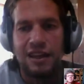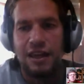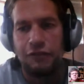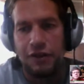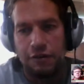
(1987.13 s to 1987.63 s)

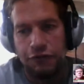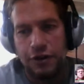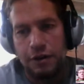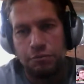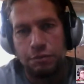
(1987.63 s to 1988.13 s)
given
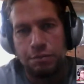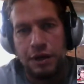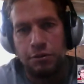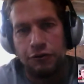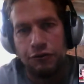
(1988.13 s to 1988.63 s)
from the
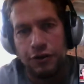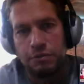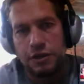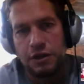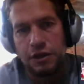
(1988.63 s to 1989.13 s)
people
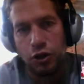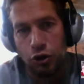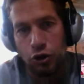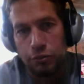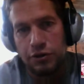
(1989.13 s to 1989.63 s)
from the
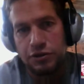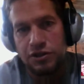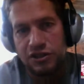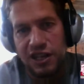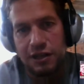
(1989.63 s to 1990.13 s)
Global
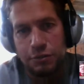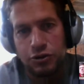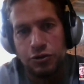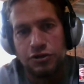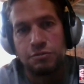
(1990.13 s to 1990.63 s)
Sustainable
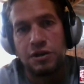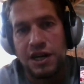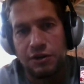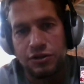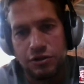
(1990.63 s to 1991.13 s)
Tourism
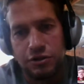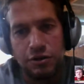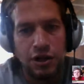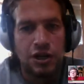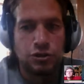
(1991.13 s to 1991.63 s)
Council